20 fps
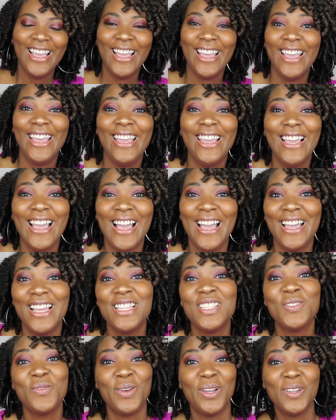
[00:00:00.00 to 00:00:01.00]
Hey
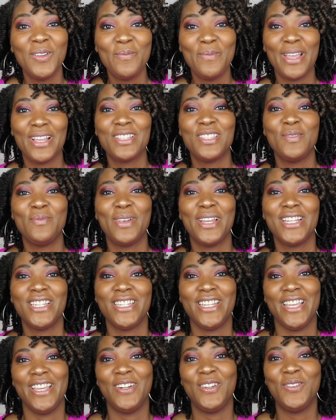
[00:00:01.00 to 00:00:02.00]
guys, welcome back to my
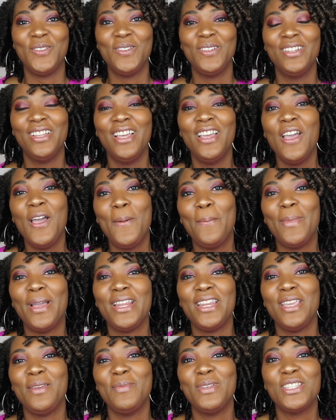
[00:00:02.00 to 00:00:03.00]
channel. My
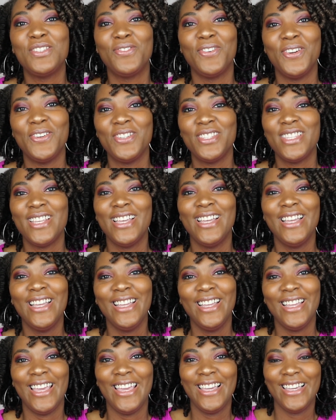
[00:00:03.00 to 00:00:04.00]
name is Rosa,
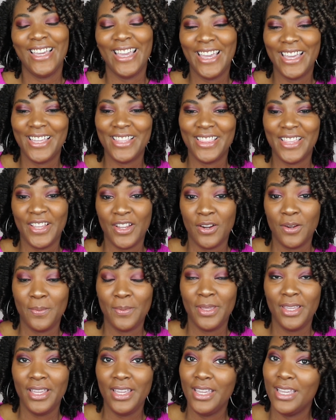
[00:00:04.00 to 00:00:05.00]
aka
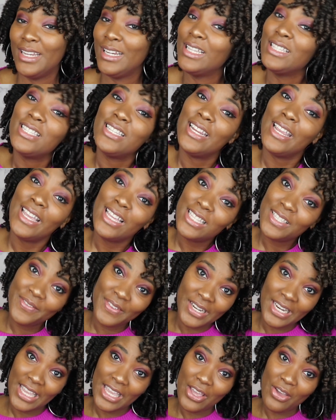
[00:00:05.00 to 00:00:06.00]
Therapy, and in today's
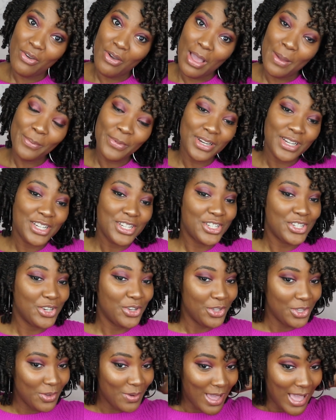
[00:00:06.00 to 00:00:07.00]
video, I'm going to show
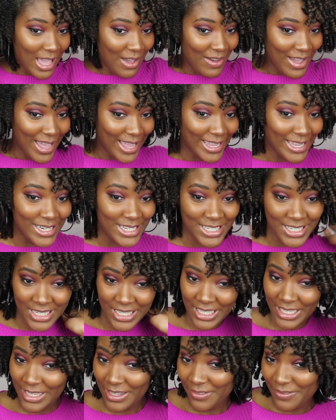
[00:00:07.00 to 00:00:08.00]
you how I
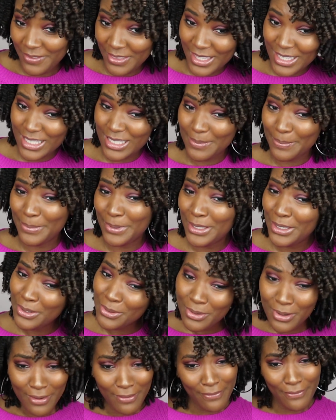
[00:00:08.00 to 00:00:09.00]
achieve this
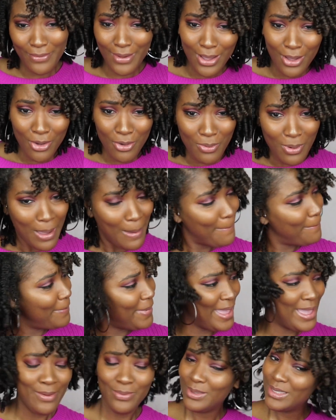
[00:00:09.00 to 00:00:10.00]
beautiful,
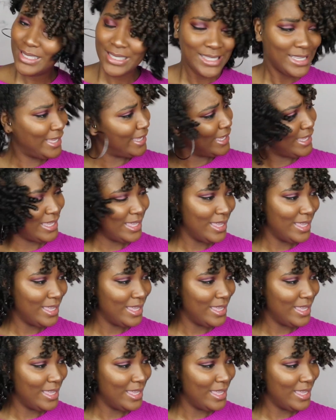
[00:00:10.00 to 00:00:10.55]
bouncing,